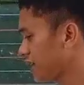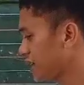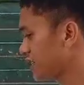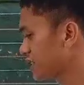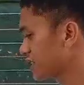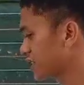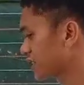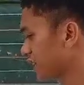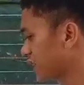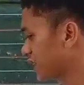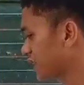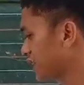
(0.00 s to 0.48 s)

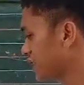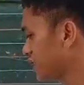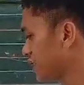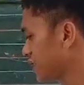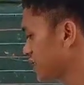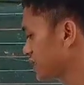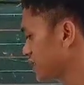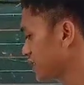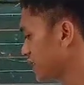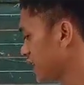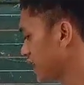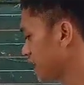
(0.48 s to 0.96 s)
strategies
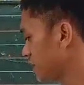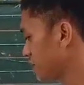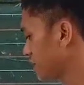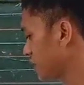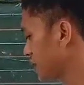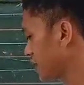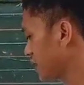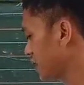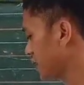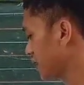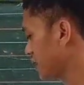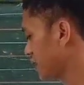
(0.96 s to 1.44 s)
in
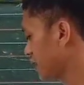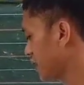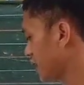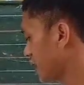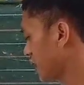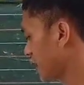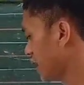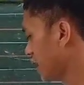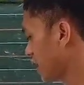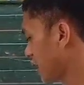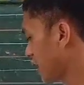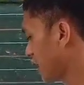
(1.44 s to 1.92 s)
making
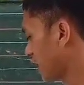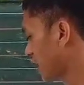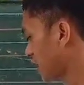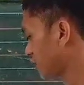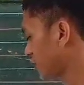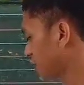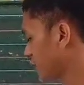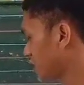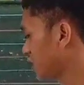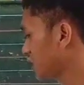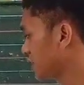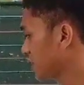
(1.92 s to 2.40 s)

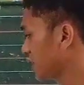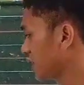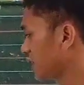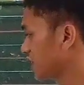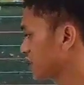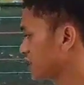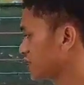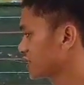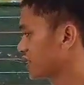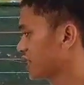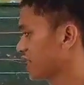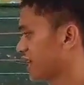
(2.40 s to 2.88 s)
digital
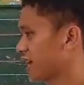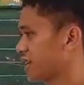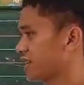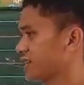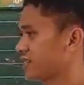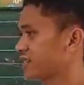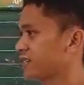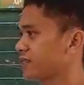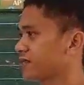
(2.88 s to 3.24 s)
slides.